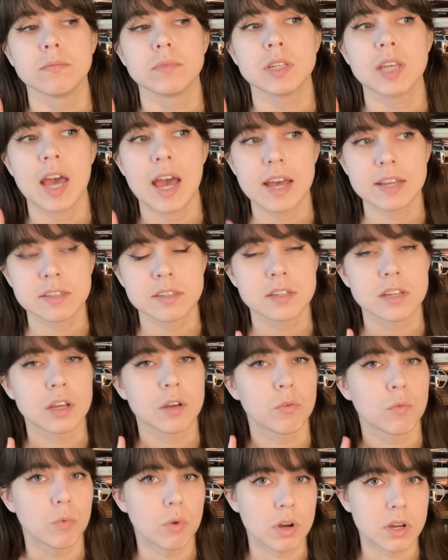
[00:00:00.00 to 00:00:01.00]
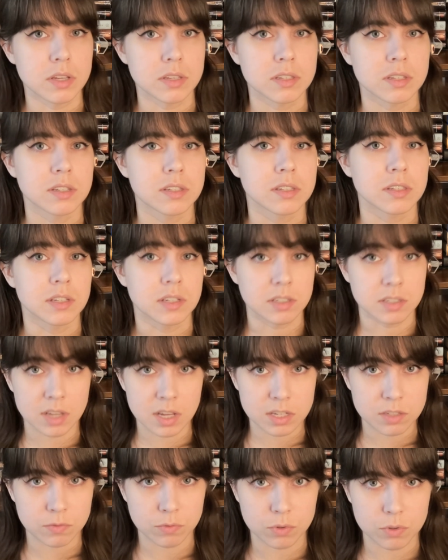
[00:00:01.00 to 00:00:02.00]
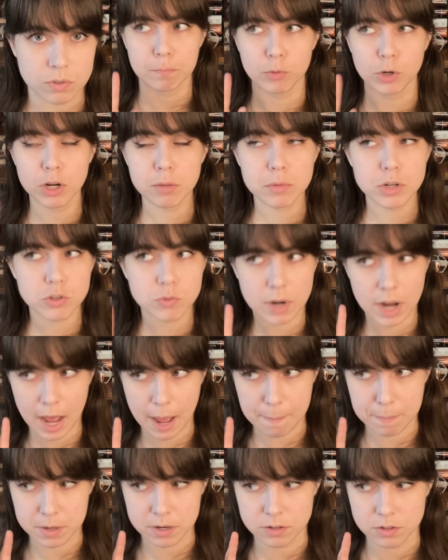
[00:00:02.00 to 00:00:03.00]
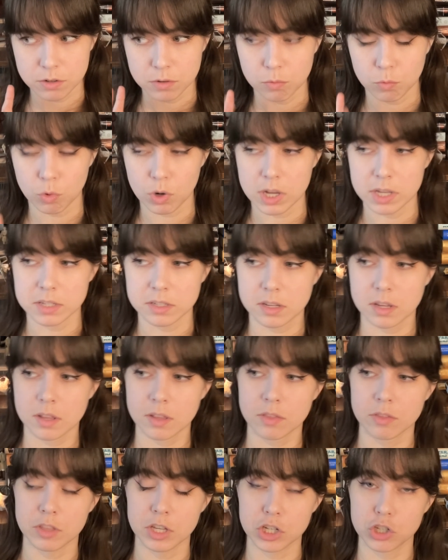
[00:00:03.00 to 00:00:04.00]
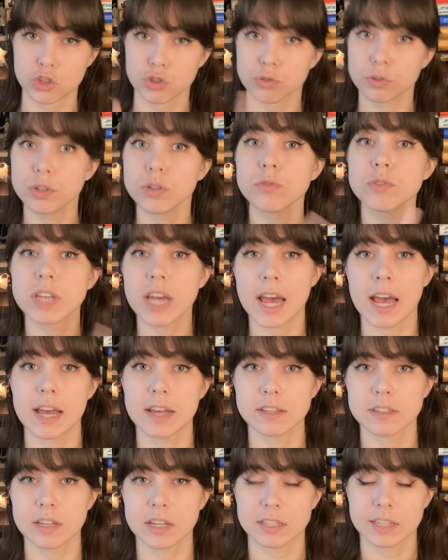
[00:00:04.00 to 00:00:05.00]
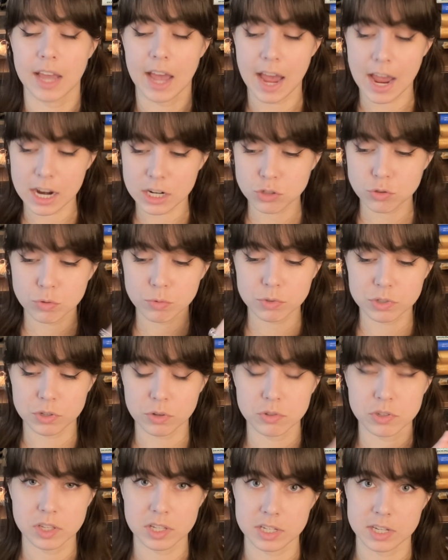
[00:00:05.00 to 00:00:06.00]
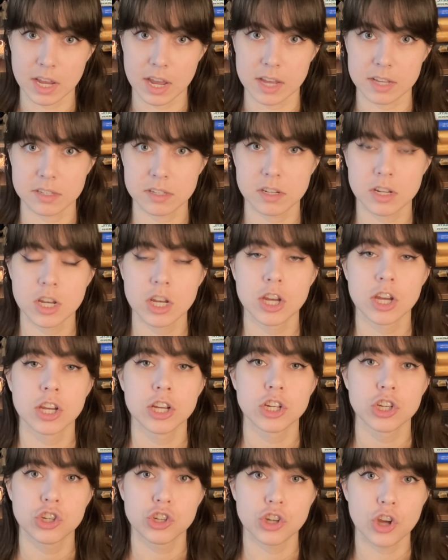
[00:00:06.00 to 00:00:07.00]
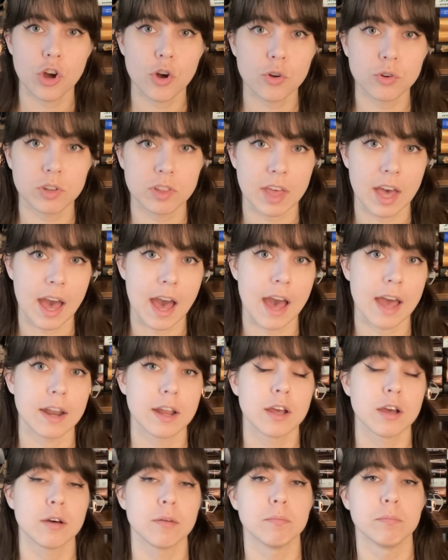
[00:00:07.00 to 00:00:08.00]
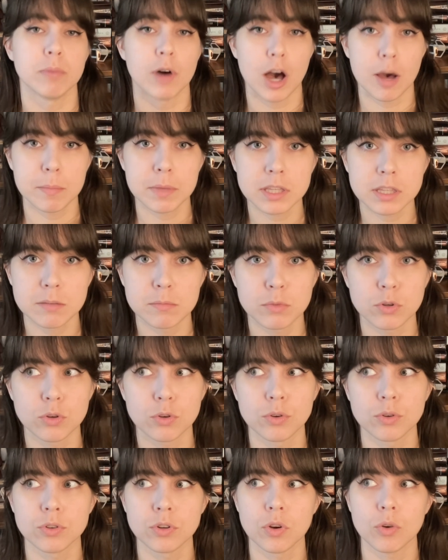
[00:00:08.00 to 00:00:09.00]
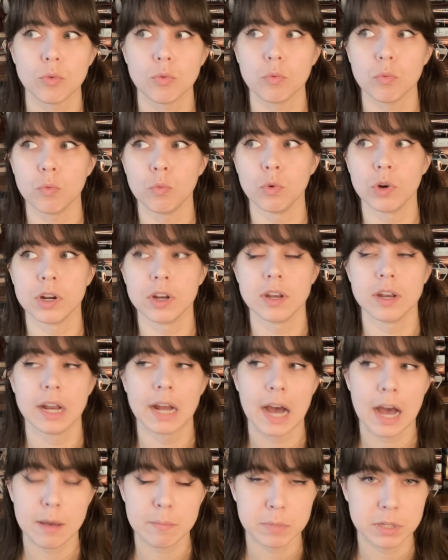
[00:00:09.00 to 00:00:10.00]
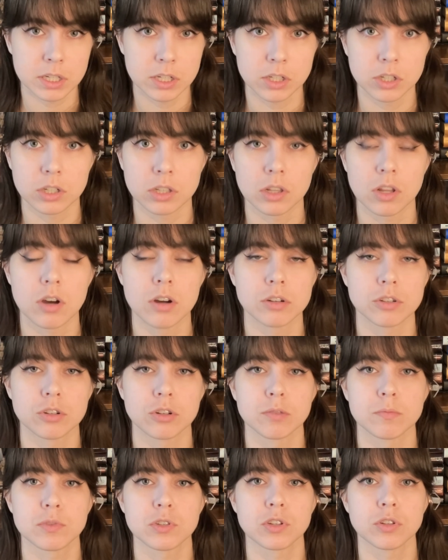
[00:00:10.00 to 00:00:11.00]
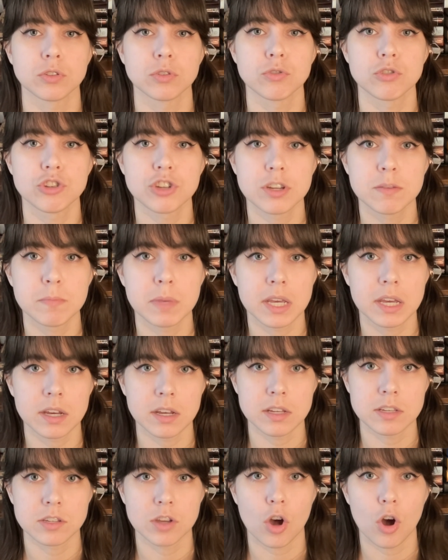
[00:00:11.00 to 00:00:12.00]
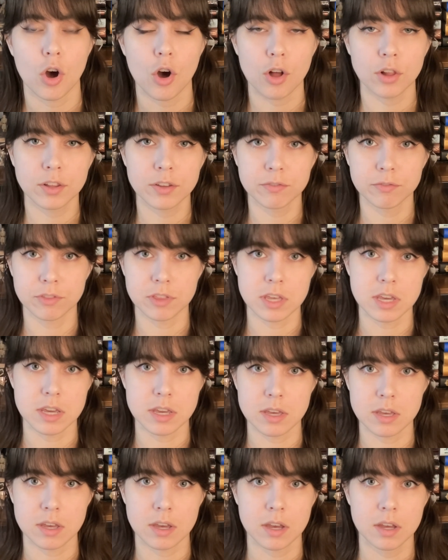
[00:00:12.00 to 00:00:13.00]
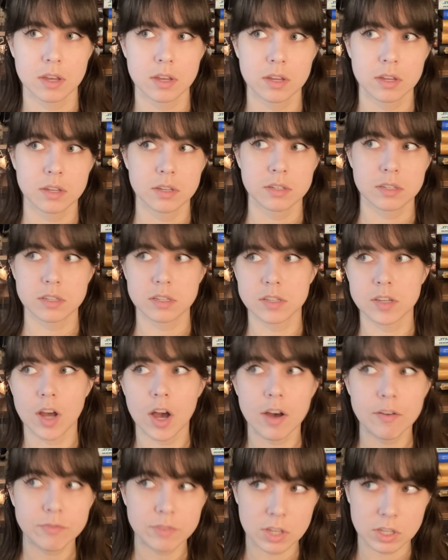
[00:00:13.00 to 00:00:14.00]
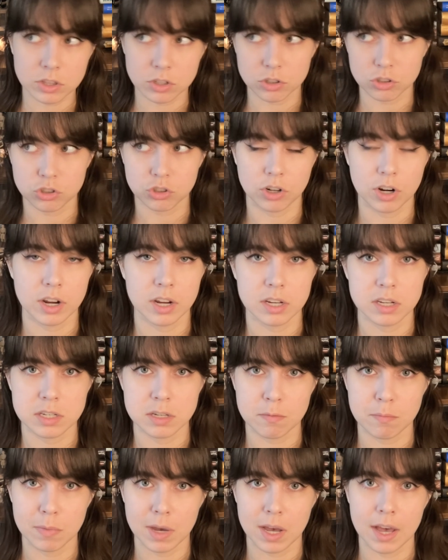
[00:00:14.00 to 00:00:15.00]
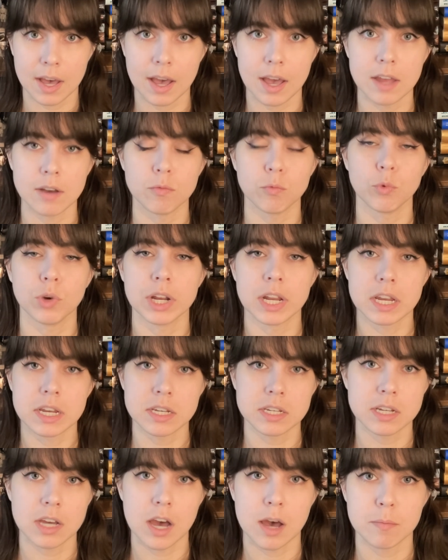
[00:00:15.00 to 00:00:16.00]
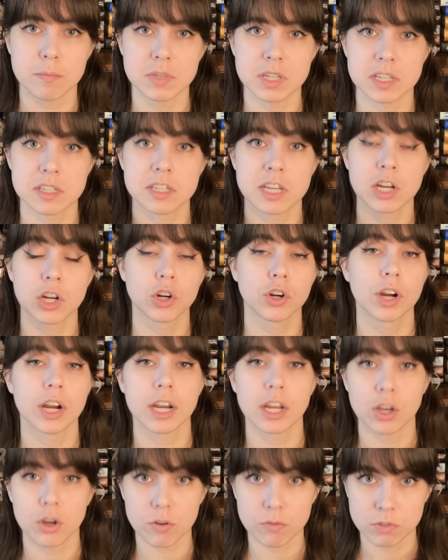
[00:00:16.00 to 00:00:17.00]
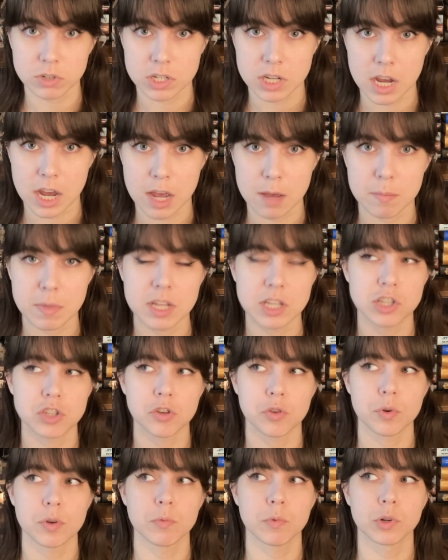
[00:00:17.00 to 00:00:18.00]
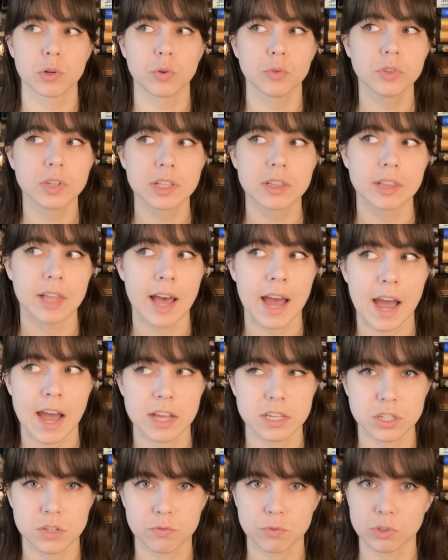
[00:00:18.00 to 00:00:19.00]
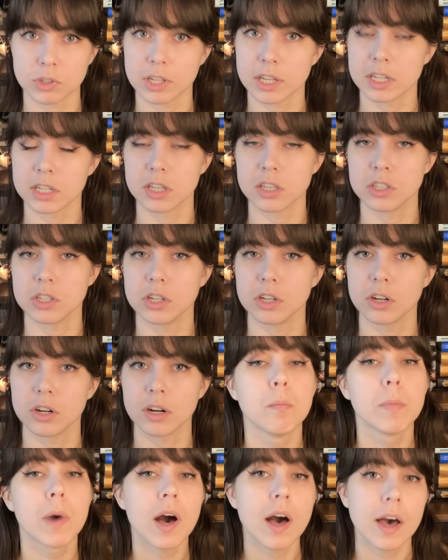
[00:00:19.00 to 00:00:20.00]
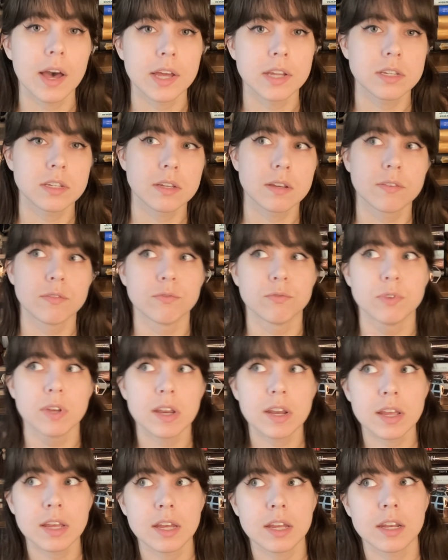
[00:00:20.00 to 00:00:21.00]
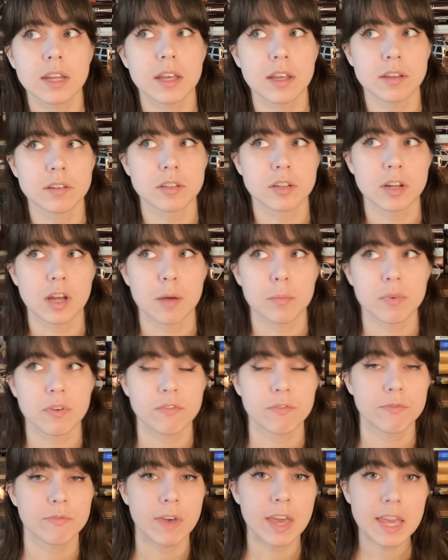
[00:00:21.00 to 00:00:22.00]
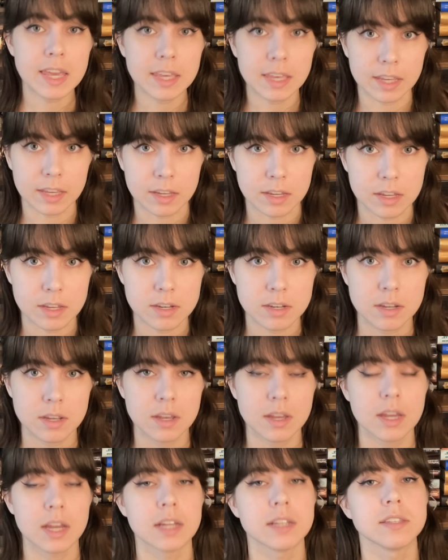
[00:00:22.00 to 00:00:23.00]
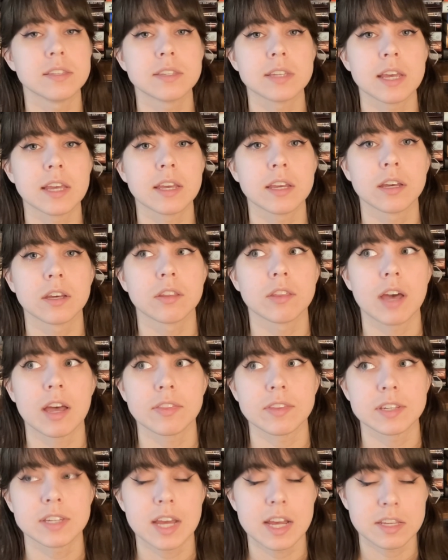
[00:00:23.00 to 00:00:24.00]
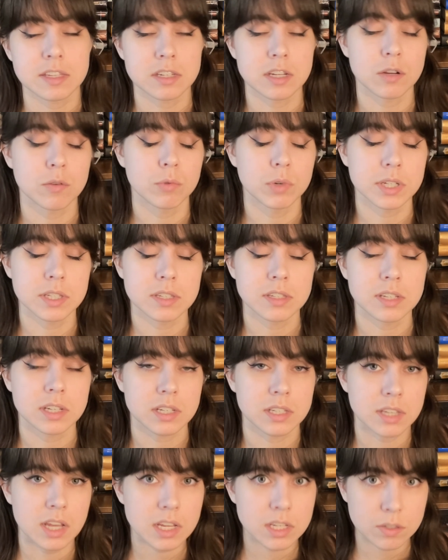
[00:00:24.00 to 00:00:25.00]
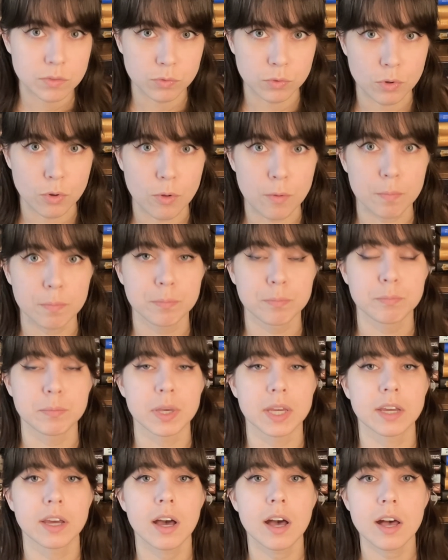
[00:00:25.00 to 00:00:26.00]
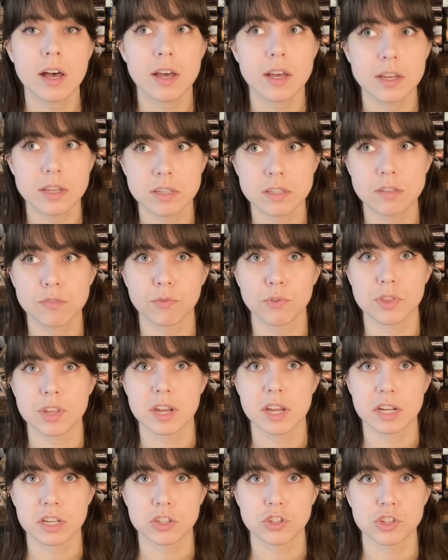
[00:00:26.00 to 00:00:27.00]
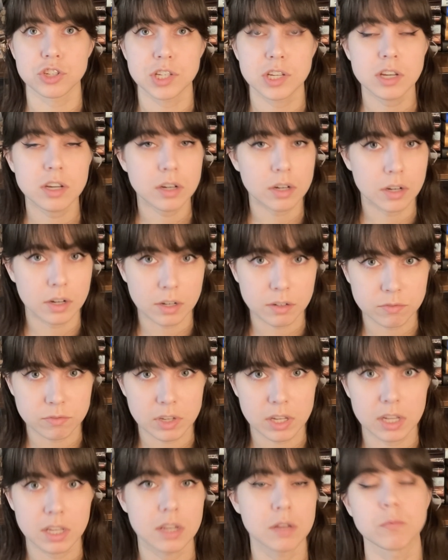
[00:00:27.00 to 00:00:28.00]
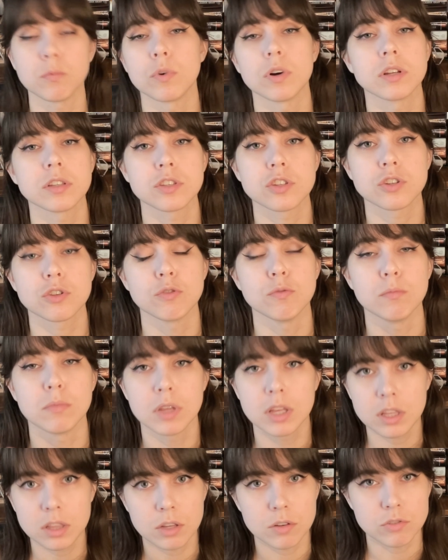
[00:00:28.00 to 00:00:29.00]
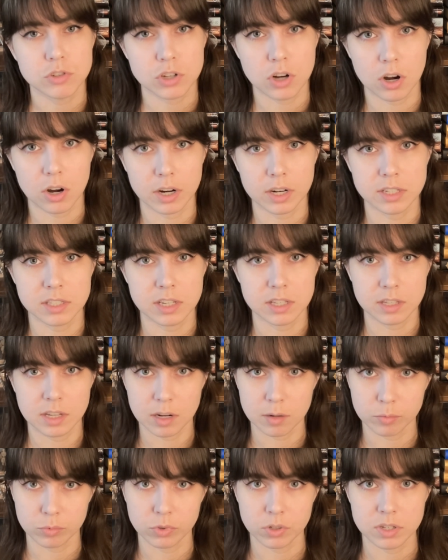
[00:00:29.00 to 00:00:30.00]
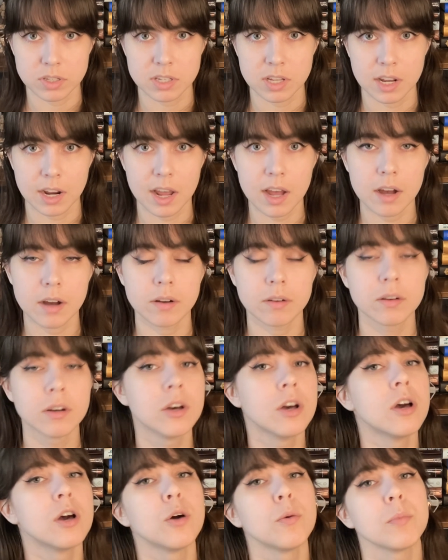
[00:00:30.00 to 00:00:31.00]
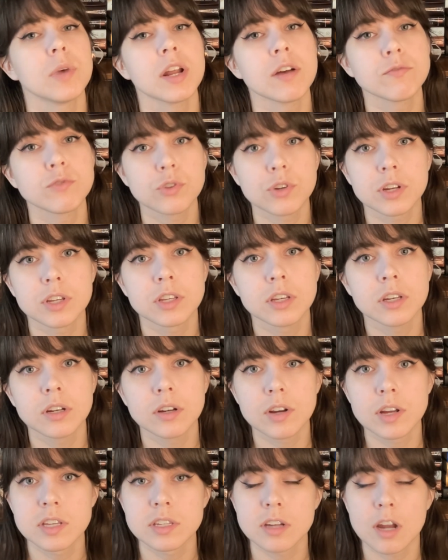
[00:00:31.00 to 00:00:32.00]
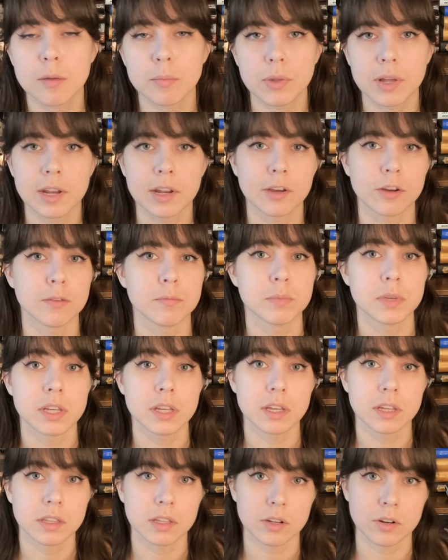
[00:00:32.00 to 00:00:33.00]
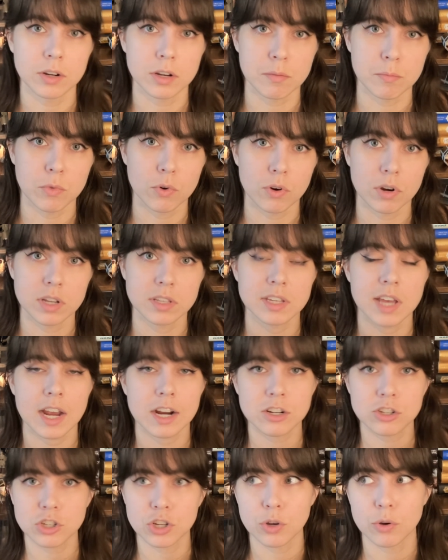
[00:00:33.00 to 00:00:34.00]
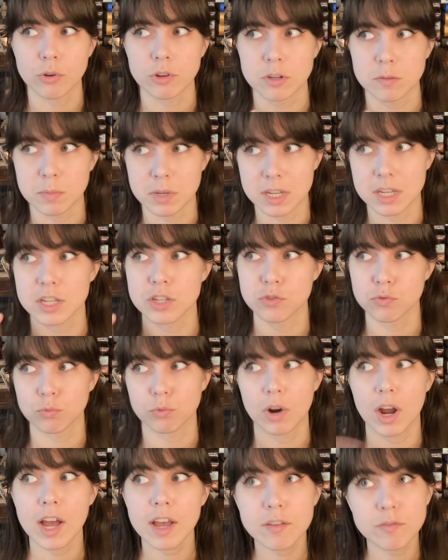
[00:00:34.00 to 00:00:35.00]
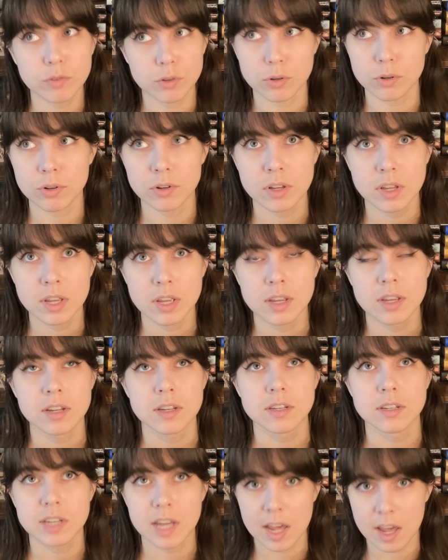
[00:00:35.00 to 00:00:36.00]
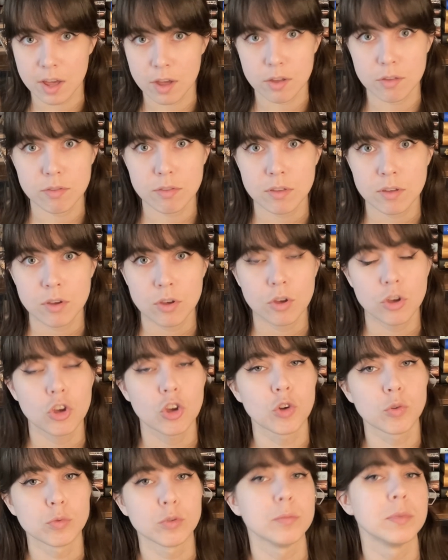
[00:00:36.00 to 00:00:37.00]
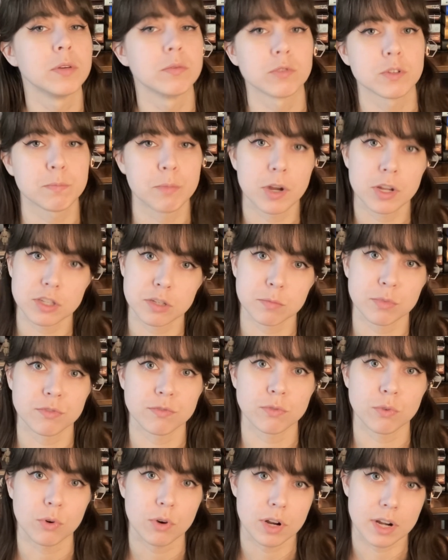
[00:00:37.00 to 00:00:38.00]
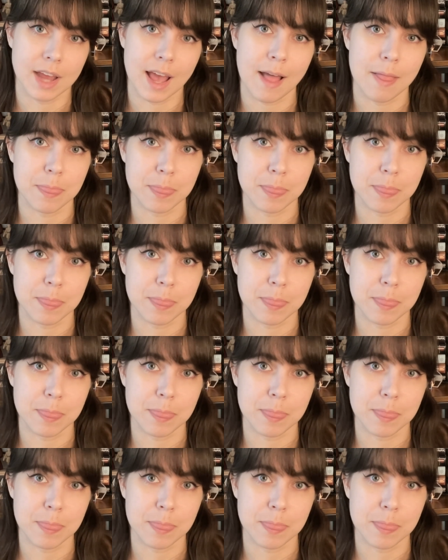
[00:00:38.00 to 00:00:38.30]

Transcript: testing was successful. Pretty much what happened was the true test, like the actual results of the test, showed that bombing the moon would not be a good long-term solution because all of the stuff that they're trying to mine would end up disintegrating over time. And so it would only last for like a year. But Vidian ended up faking it and saying that the testing was successful because for the next year, Vidian wants to meet those targets that the Emperor set out. But after a year, he's not planning on being there anymore. It's actually going to be his rival, Danth, who will be responsible for it at